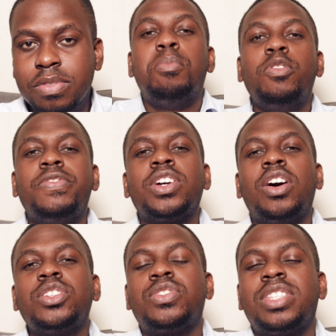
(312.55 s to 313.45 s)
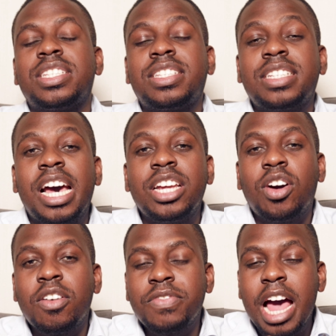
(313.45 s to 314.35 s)
Moving on to the side
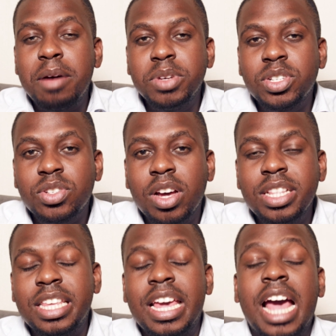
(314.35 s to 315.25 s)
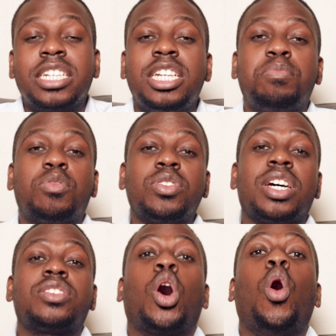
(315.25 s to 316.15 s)
of Amazon, they actually brought out a